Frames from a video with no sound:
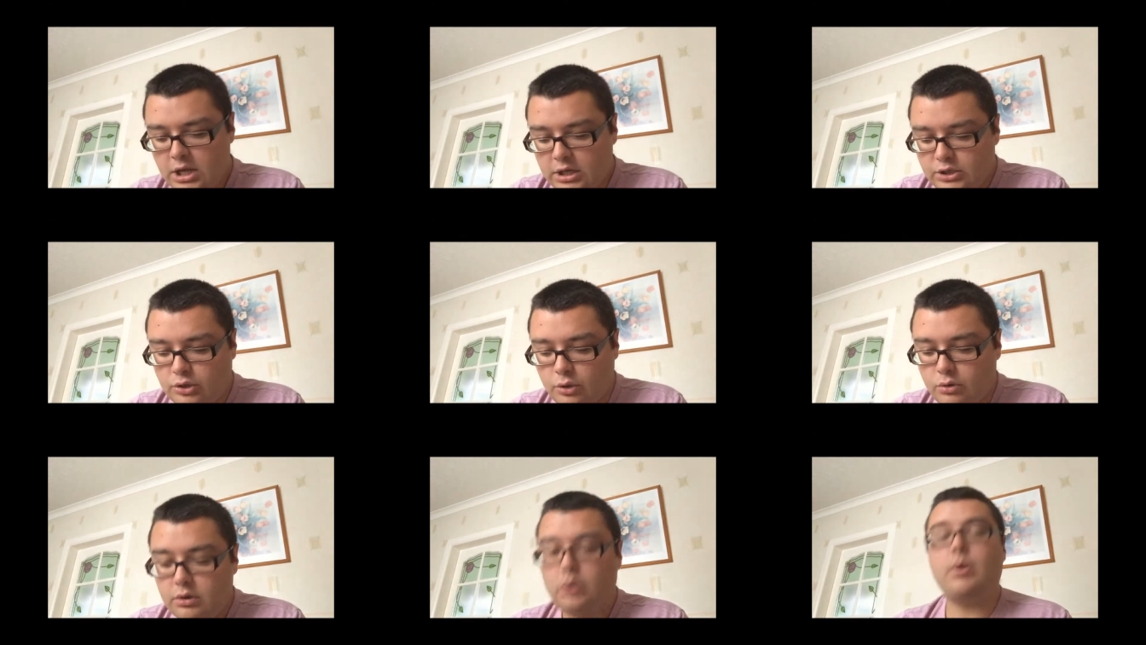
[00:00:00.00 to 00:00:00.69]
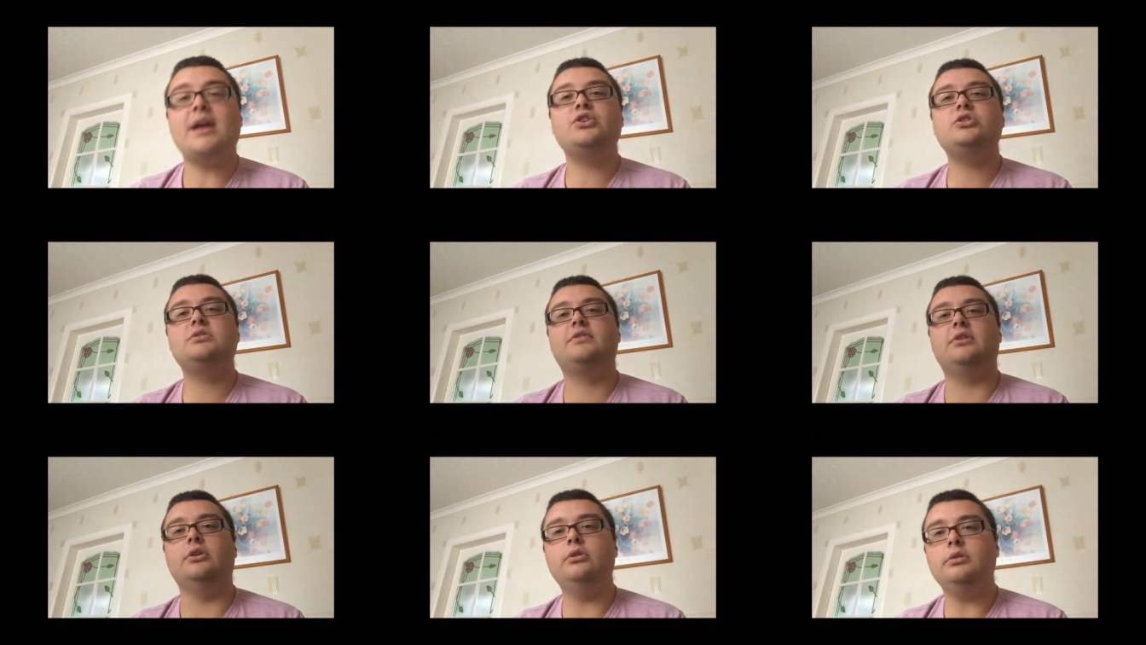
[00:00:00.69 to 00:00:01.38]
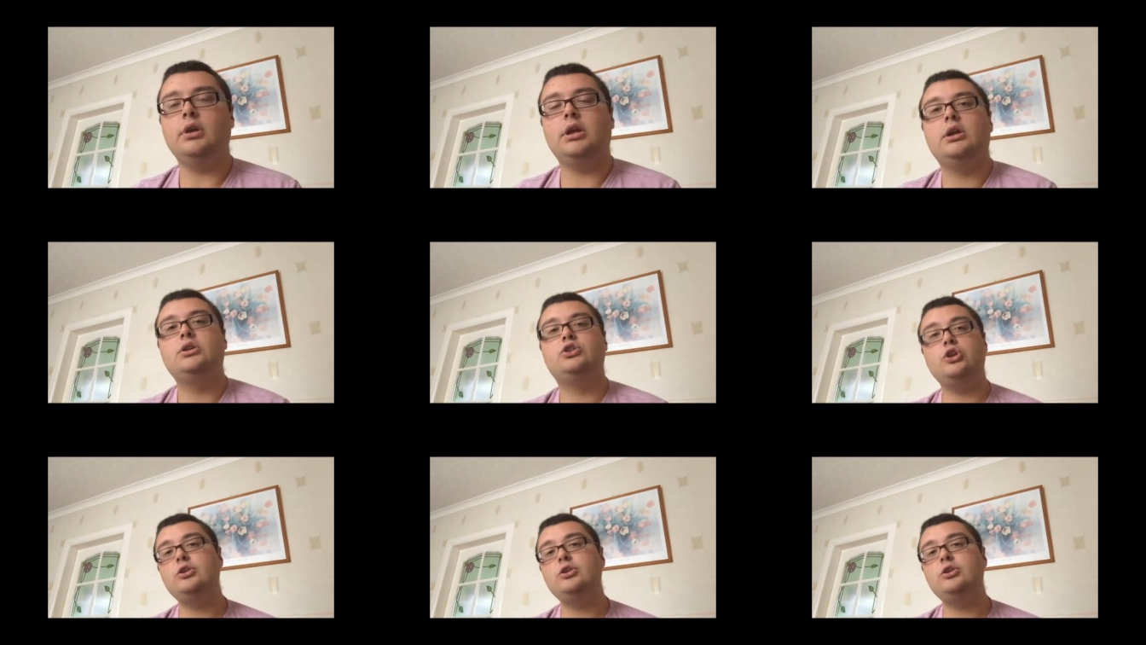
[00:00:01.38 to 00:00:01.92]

So questions for you. Do